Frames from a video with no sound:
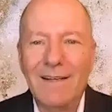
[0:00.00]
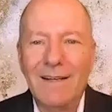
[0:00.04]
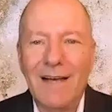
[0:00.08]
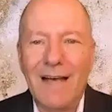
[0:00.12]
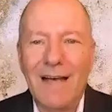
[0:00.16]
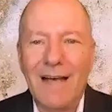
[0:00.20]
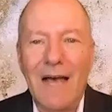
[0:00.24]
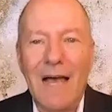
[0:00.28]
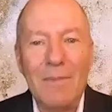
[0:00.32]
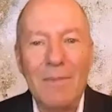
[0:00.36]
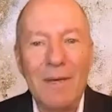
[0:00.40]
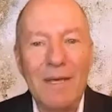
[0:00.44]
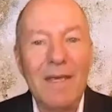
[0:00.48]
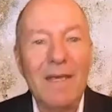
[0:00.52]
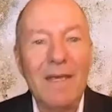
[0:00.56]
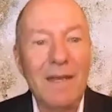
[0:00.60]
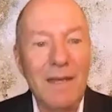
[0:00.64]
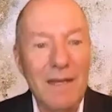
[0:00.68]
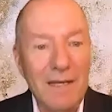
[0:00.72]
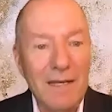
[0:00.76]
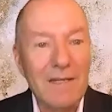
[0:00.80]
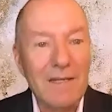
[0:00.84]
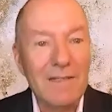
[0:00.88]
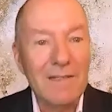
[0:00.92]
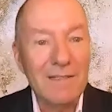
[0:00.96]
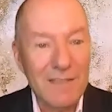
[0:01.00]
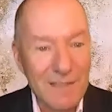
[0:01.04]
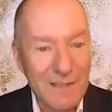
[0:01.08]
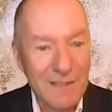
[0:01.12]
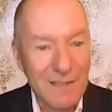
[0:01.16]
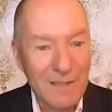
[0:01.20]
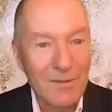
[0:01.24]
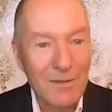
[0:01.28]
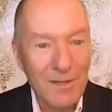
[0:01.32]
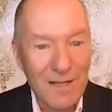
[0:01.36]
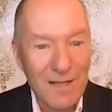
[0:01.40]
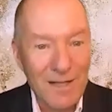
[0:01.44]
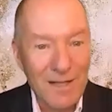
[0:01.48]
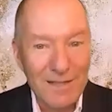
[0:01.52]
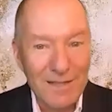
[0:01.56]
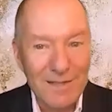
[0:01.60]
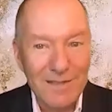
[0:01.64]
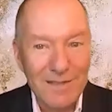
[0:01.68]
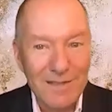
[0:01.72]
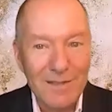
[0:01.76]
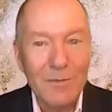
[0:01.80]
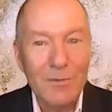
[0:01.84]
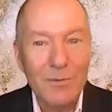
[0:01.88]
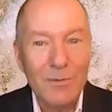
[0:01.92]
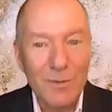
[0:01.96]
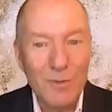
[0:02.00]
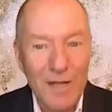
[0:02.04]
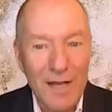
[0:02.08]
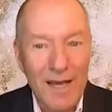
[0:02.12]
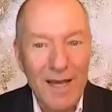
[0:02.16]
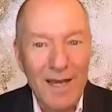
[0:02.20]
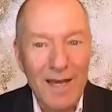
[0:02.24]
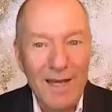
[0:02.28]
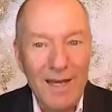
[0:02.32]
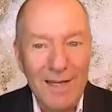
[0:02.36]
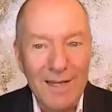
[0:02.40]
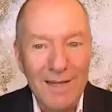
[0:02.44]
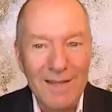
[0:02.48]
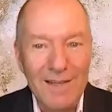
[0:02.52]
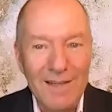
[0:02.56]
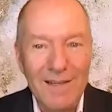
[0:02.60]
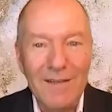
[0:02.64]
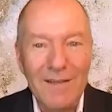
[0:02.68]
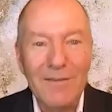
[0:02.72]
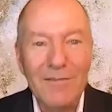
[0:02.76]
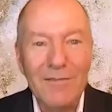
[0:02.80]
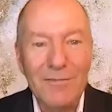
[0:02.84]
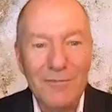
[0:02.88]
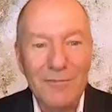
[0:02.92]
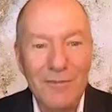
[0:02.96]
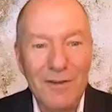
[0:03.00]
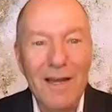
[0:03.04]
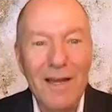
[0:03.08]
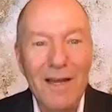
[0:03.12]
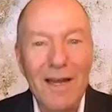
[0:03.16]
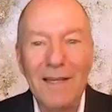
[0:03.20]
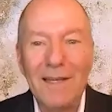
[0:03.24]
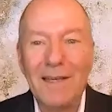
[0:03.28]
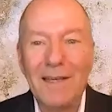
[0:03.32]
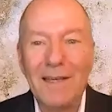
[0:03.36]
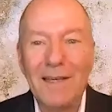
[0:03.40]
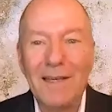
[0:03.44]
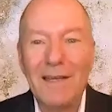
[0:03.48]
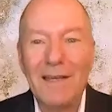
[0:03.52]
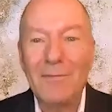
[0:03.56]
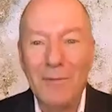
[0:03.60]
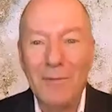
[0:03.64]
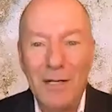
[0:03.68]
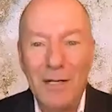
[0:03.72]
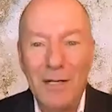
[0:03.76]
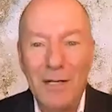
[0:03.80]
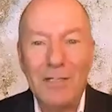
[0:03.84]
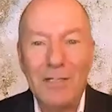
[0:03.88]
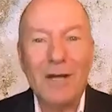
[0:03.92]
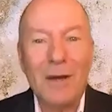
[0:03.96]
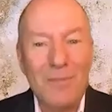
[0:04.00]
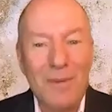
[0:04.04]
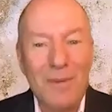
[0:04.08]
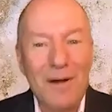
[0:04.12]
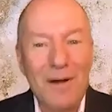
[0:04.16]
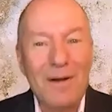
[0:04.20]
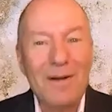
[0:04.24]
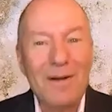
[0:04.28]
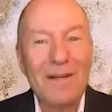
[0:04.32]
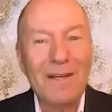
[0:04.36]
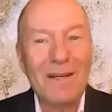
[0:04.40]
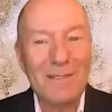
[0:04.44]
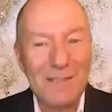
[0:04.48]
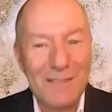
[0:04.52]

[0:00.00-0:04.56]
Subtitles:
I'm a Kenyan student today, feel like a rich American